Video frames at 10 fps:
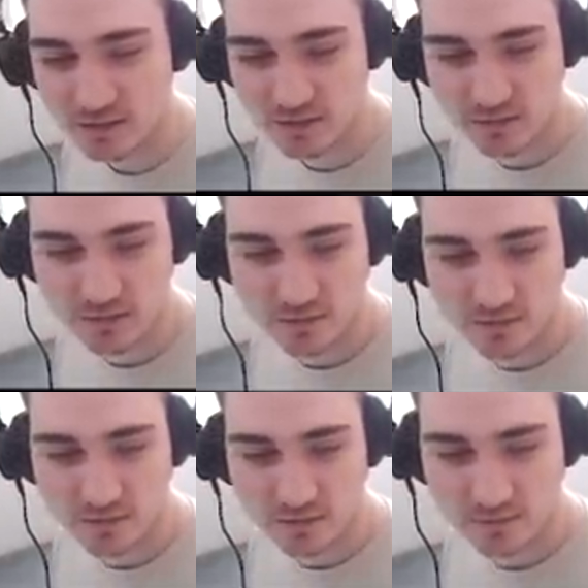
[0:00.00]

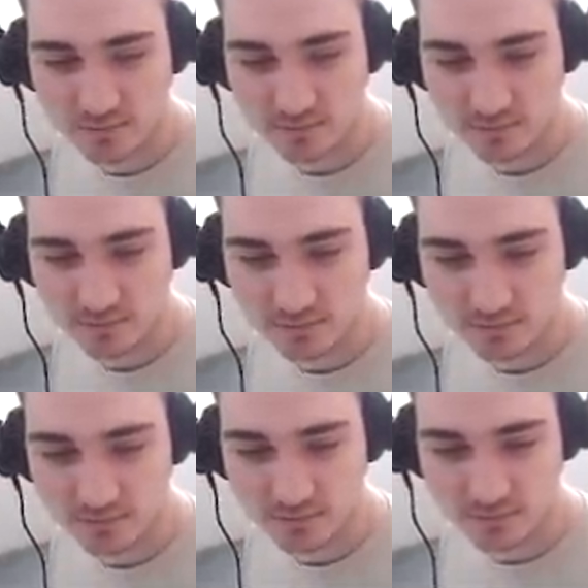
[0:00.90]
(no one is talking)